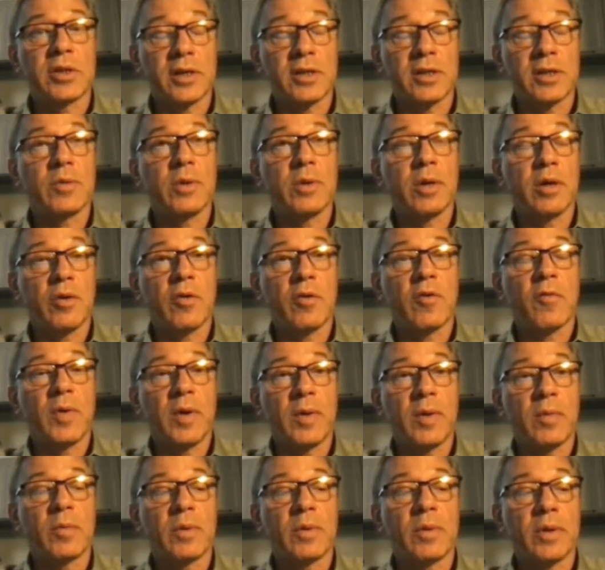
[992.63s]
That's why a lot of
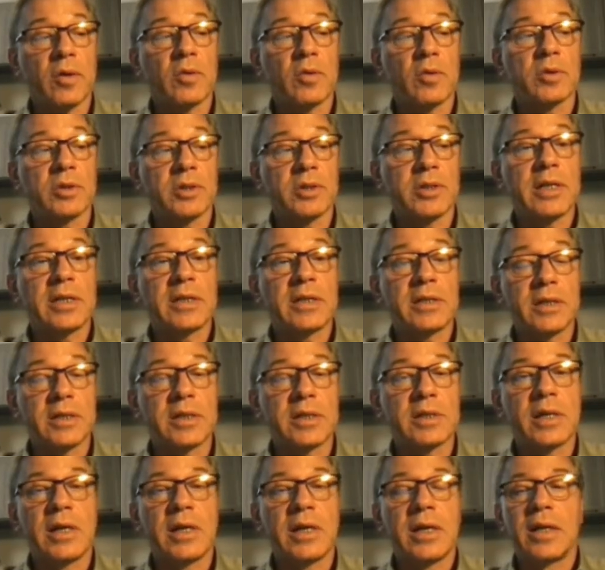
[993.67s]
people, when they go to the
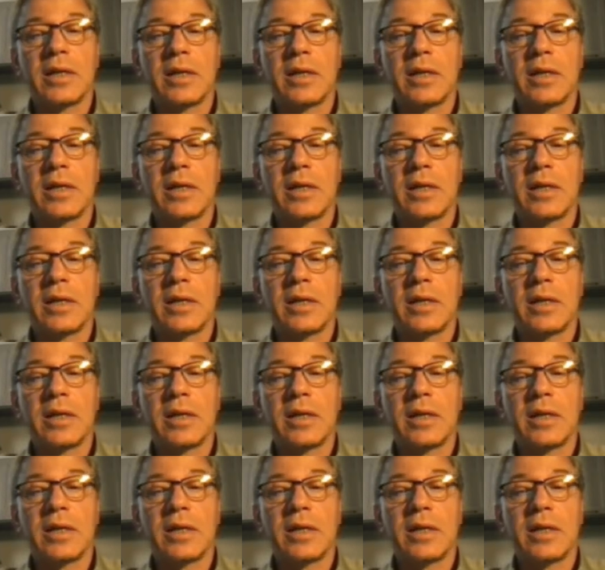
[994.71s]
dentist,